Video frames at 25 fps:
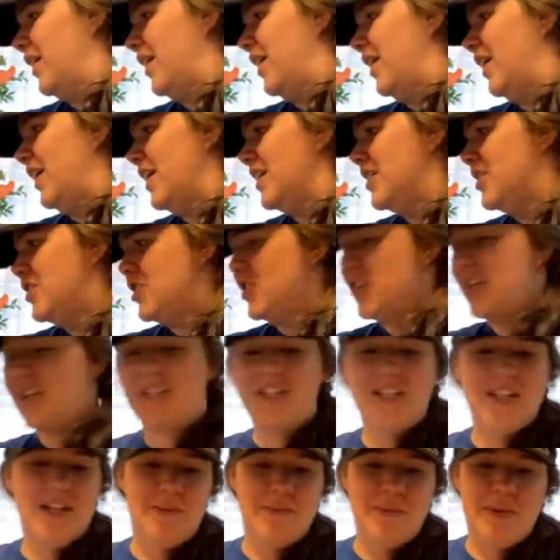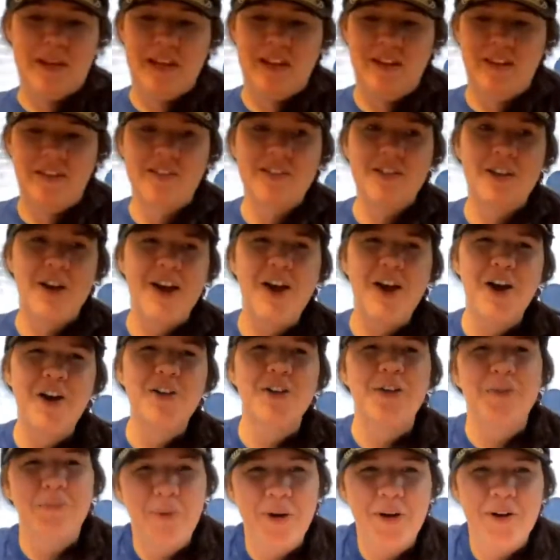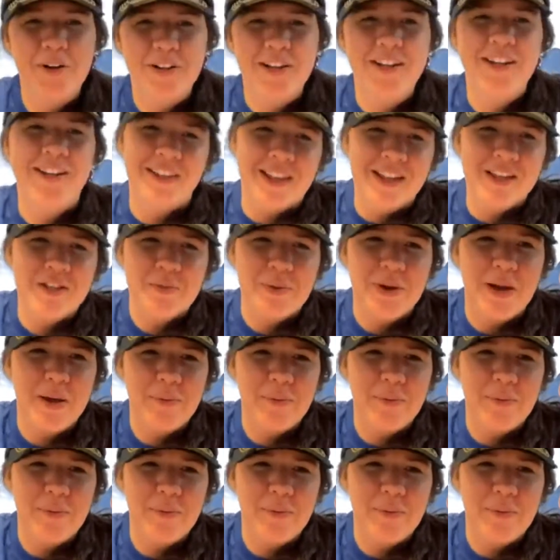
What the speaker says: It just hit me. So I heard the bird again. That's why I